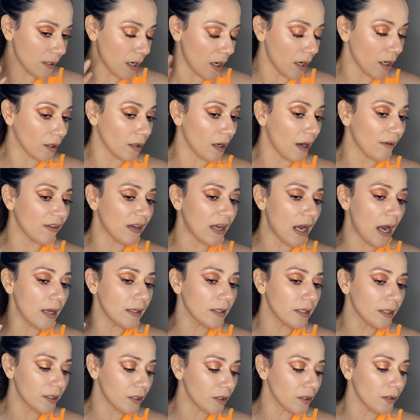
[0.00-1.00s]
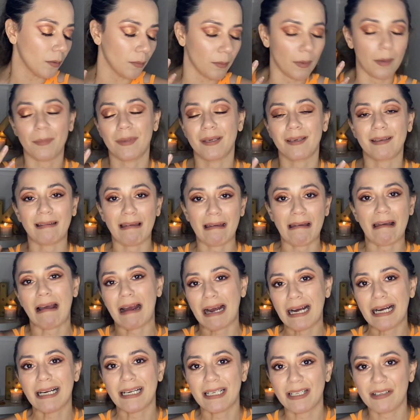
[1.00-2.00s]
not a graphic eyeliner. I mean,
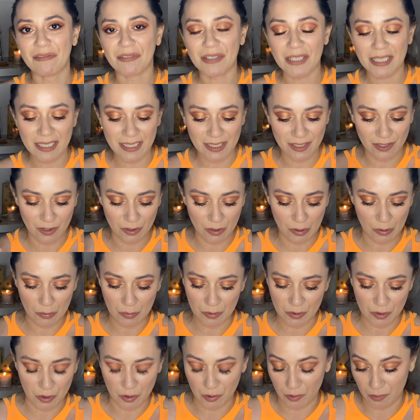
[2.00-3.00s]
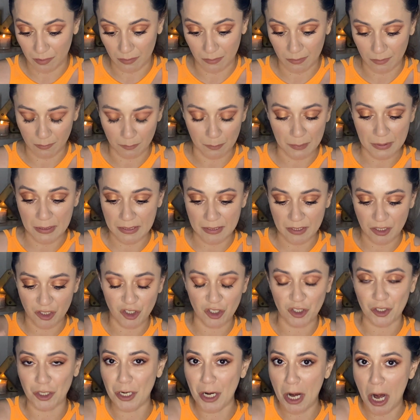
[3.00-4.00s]
kind of is, you know, it's just
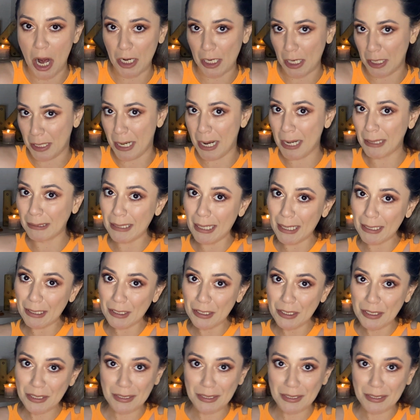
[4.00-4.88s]
not an eyeliner.